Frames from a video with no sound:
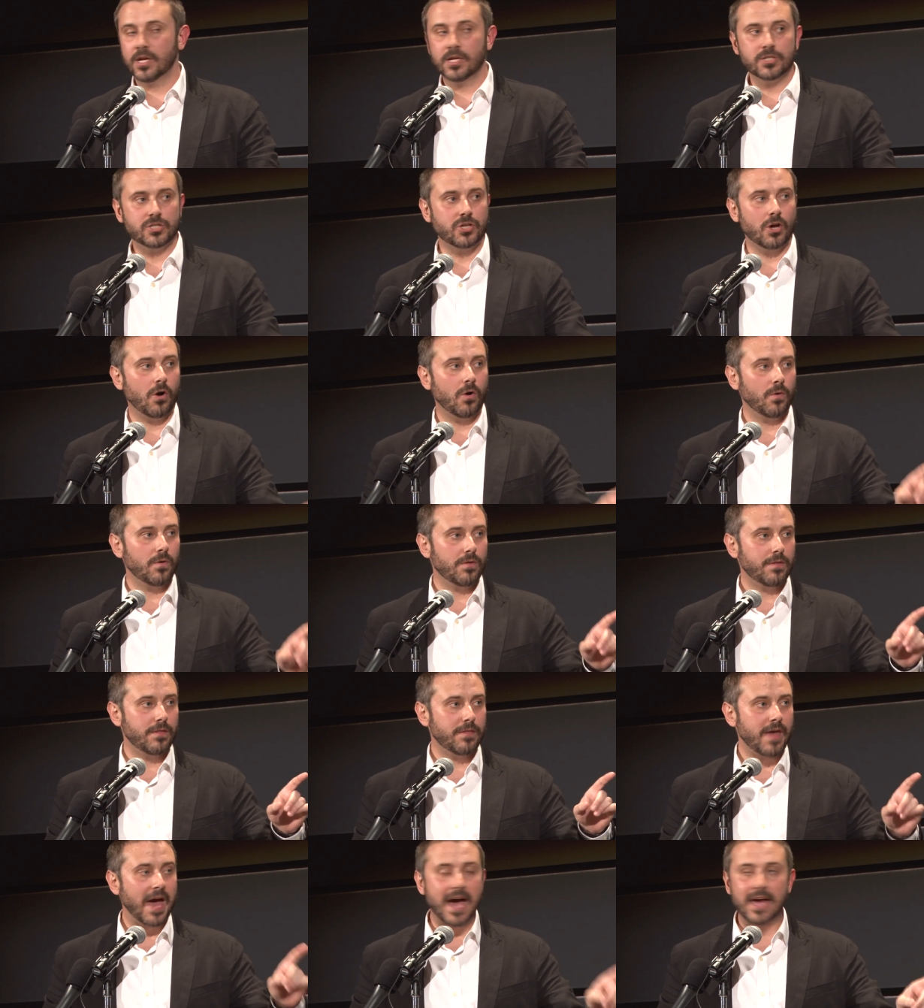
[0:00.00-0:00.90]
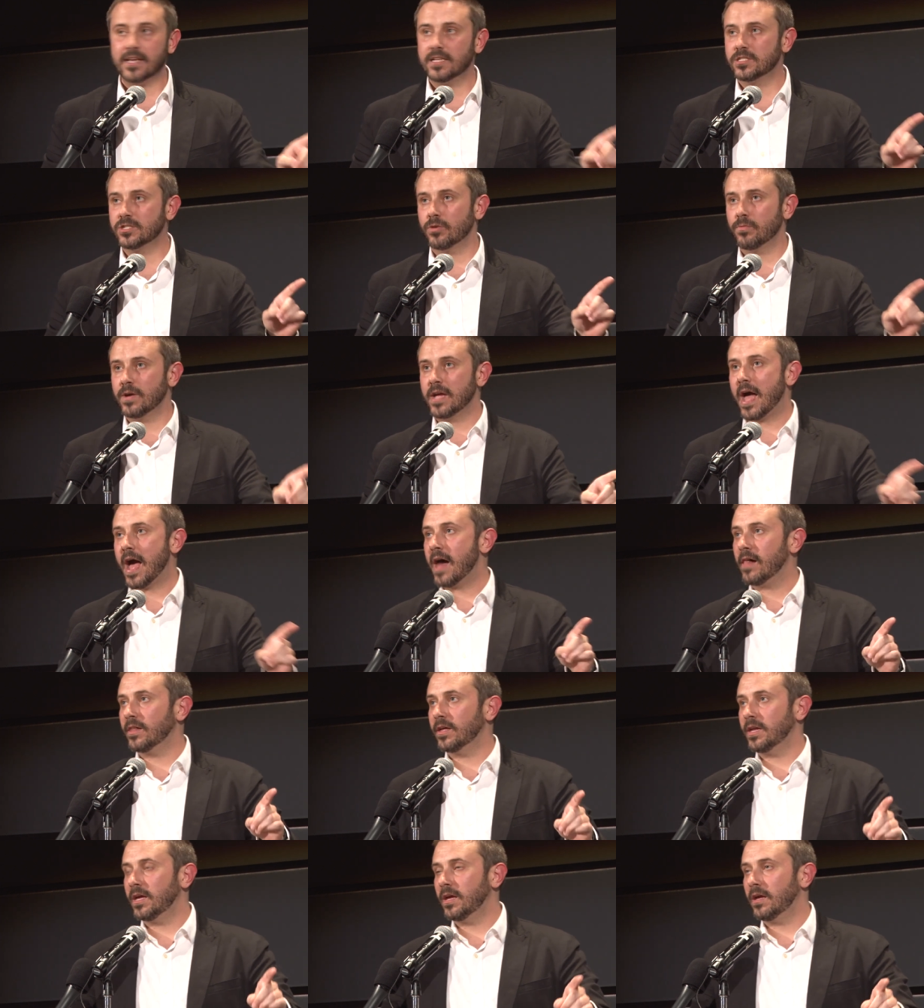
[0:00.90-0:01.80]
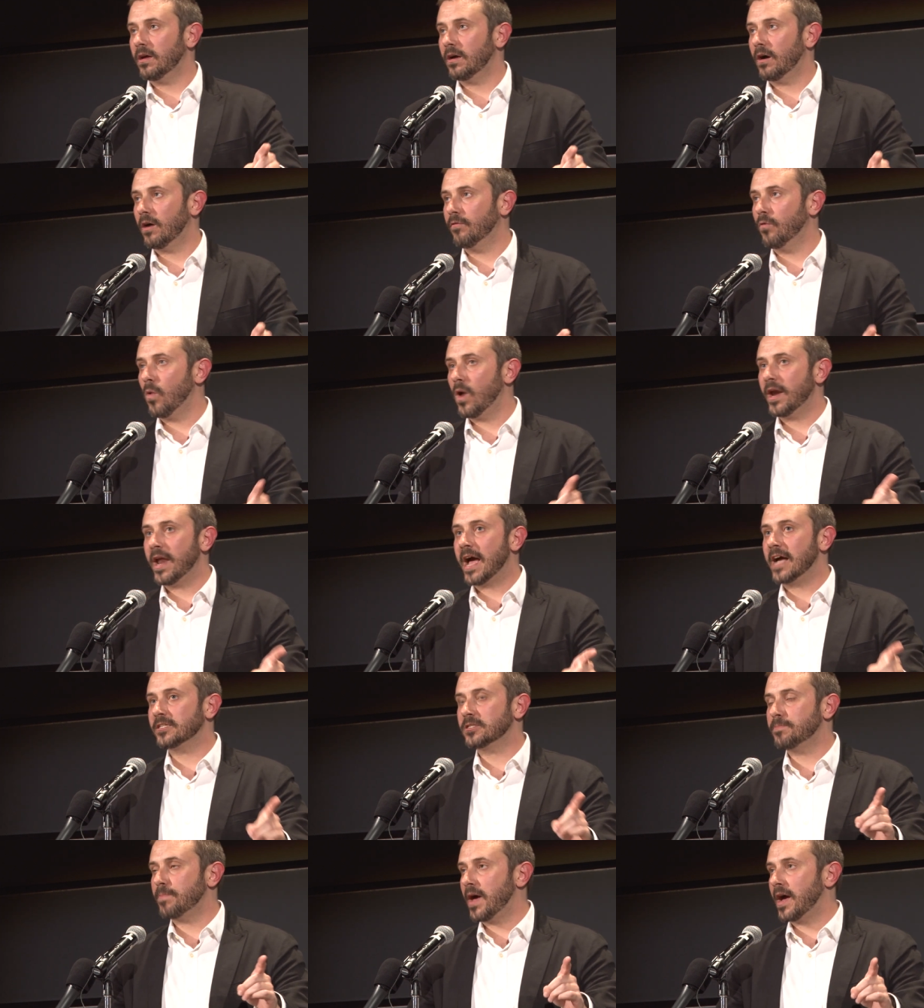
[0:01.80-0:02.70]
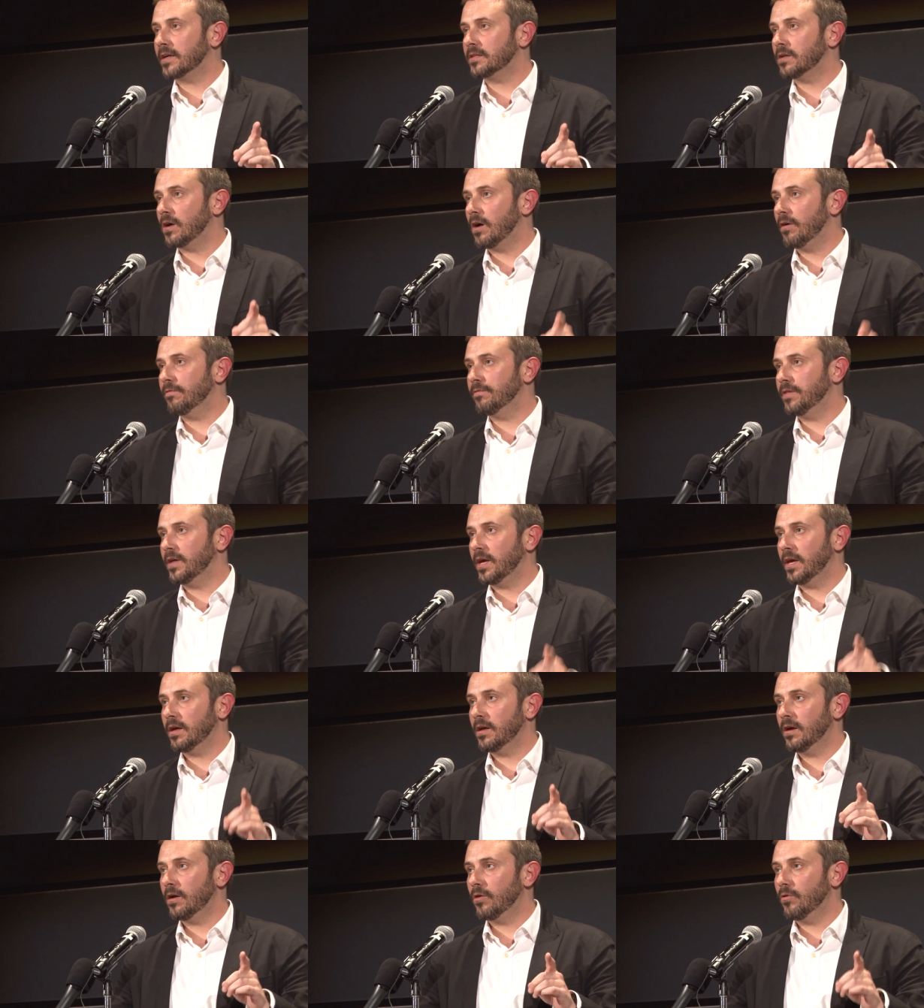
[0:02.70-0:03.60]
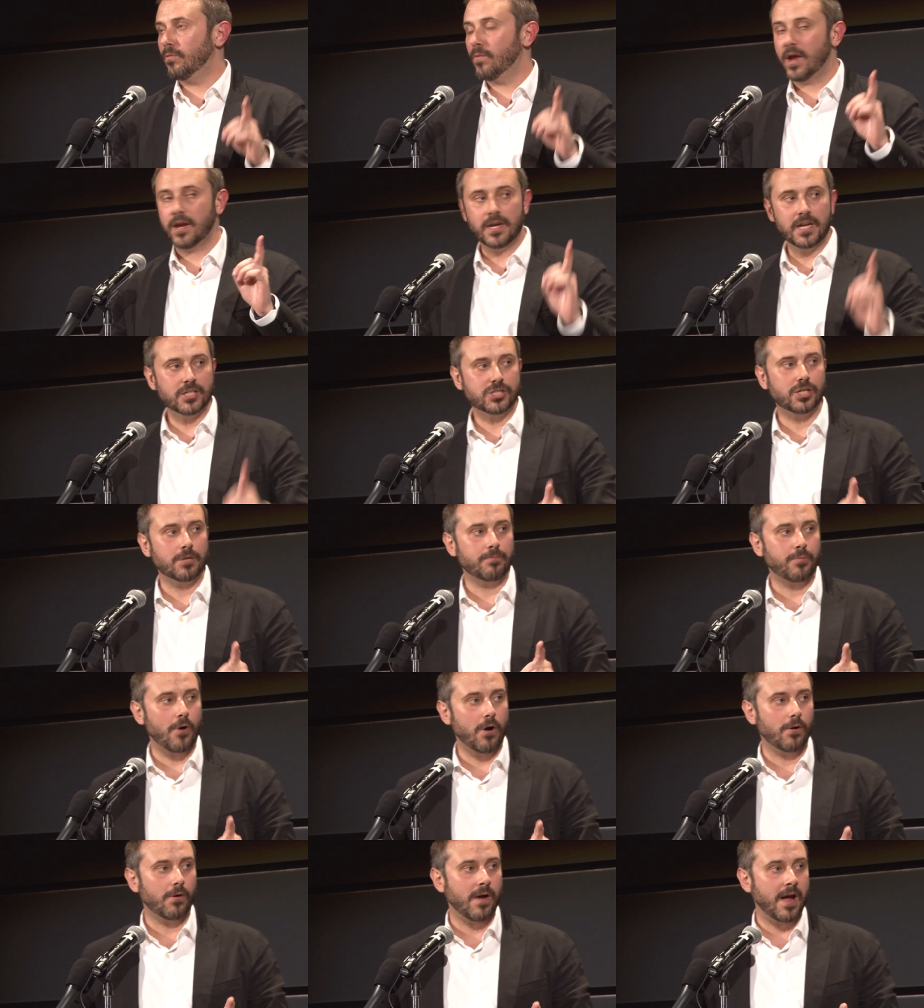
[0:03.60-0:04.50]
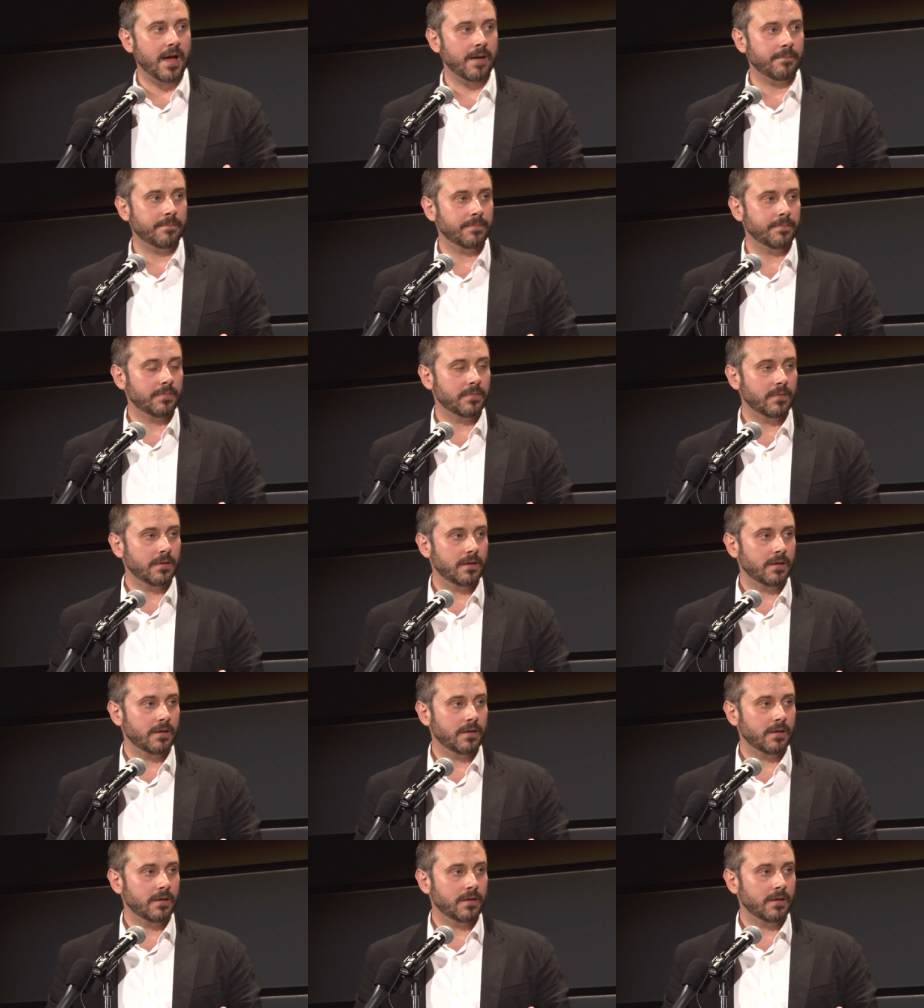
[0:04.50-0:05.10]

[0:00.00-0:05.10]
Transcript: So that is the reality of one aspect of the rendition program,